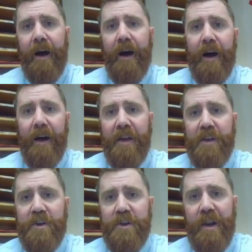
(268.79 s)

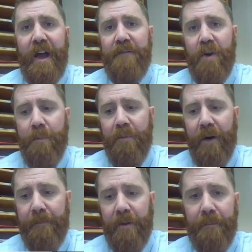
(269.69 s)
then you should have no
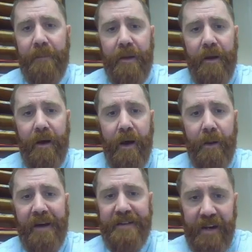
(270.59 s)
problem
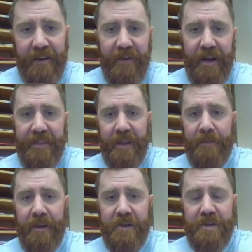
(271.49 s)
identifying the
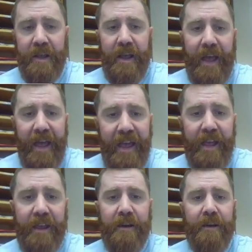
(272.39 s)
image
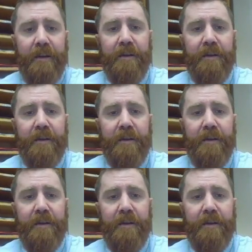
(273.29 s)
and